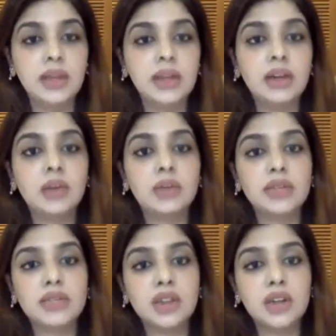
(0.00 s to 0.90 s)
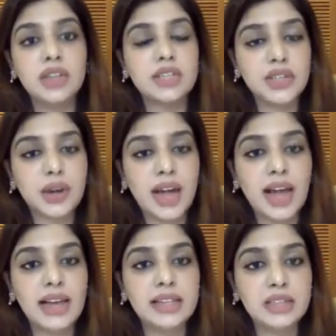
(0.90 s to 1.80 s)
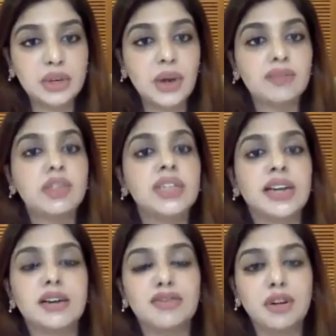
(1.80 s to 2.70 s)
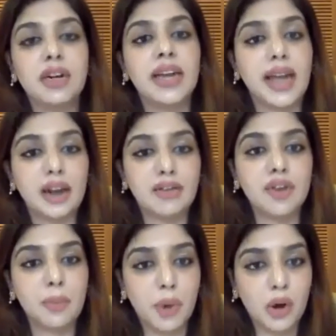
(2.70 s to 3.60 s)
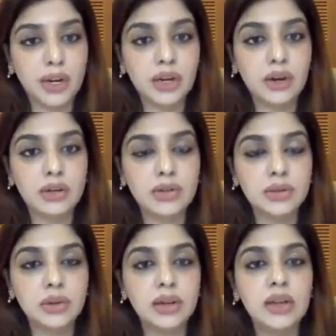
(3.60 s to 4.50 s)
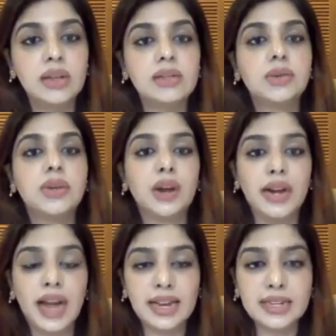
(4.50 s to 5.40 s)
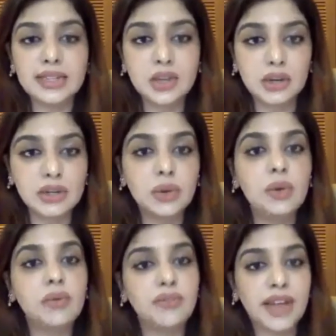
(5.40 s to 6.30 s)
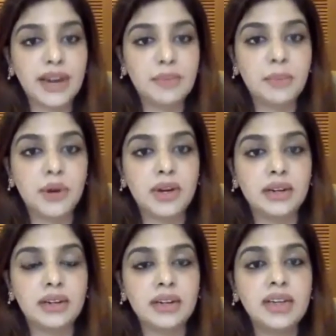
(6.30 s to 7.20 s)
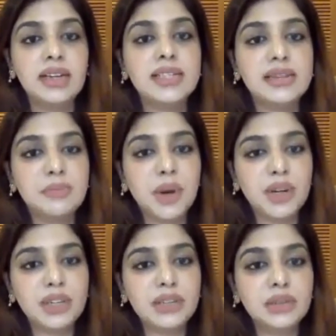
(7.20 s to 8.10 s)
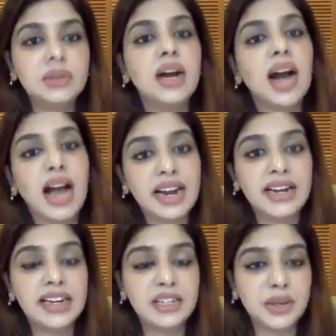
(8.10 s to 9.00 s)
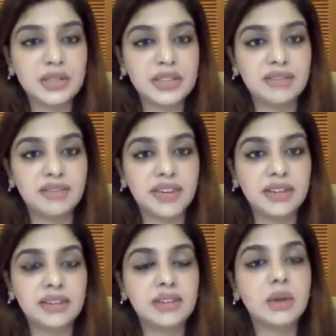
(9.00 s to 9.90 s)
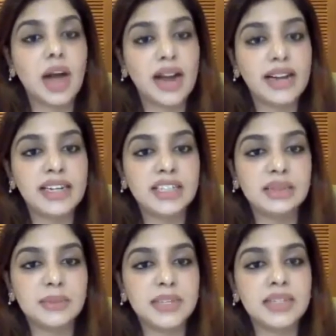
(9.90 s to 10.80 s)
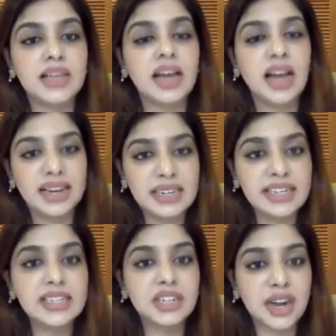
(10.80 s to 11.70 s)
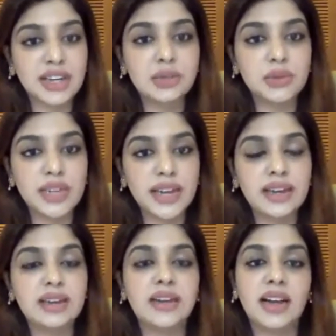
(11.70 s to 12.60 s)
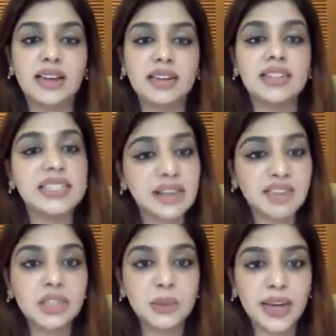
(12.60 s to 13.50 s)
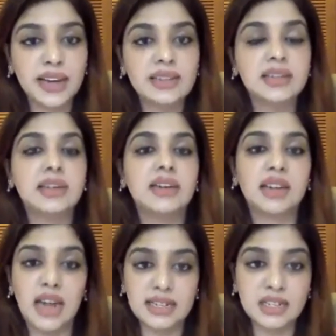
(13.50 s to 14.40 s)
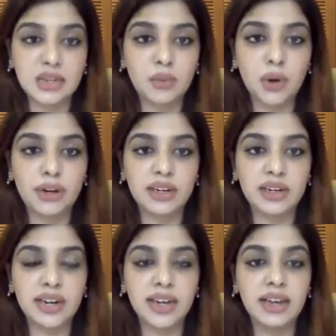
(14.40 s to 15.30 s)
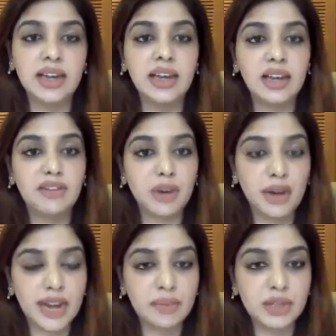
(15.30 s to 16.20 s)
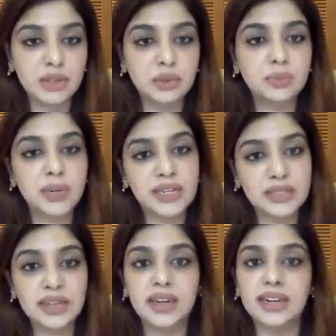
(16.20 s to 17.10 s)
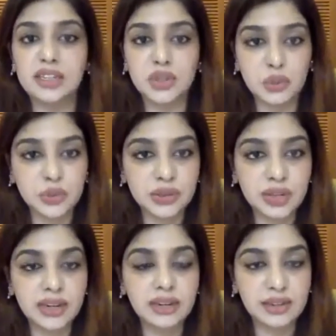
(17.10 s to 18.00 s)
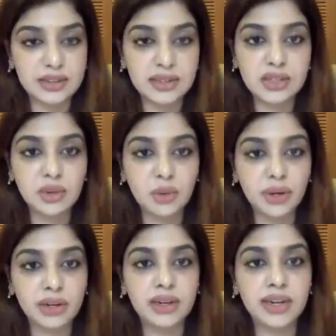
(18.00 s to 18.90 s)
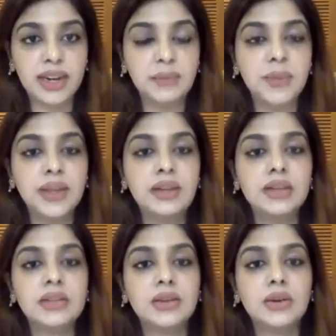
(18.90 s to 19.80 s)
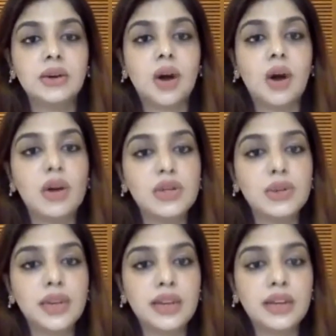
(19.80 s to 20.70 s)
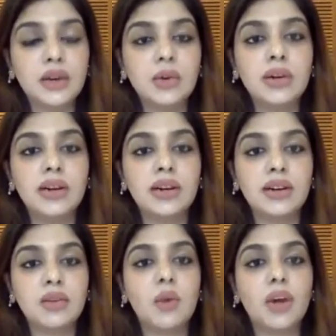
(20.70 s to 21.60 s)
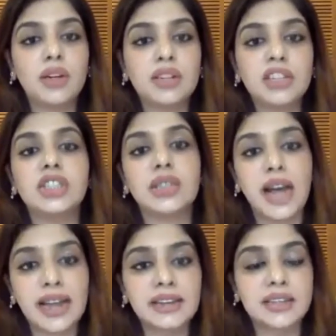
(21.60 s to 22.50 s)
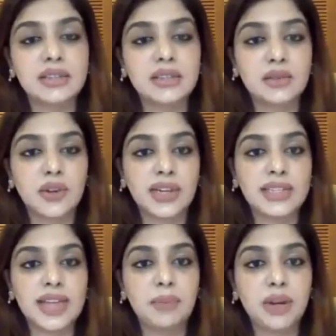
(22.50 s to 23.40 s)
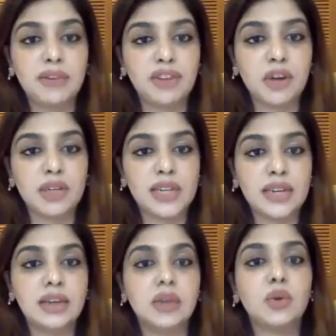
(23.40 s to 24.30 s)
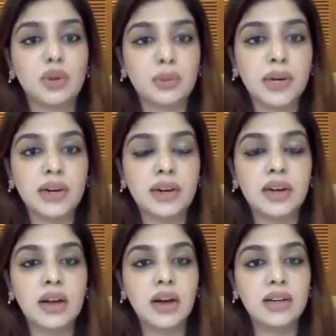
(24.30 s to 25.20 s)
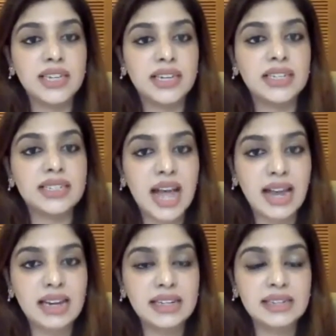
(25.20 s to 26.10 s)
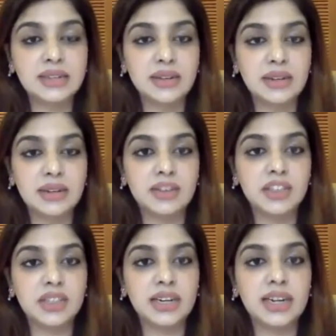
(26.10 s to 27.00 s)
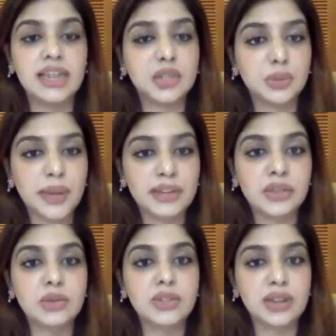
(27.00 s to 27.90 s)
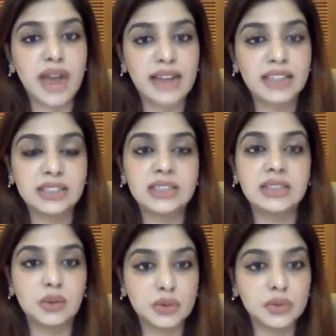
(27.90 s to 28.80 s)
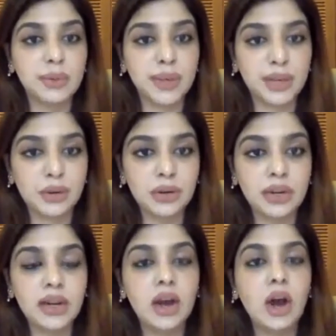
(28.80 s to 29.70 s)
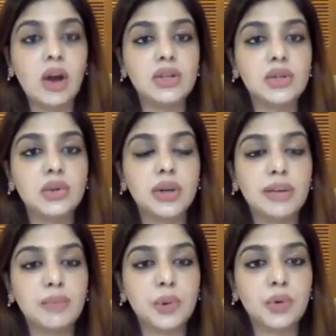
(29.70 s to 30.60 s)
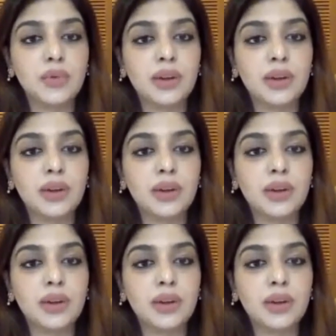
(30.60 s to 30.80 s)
Now, it's not just your hands, you have to take a full care of your body also. So, your diet is also very important. It's important to hydrate yourself well. So, hydration means at least try to take at 7 to 8 glasses of water a day. If you are able to, please drink at least 2 to 3 liters of water a day. So, also include water rich diet. For example, if you are taking cucumber or taking salads which contain tomatoes, radishes, those will be good. Also improve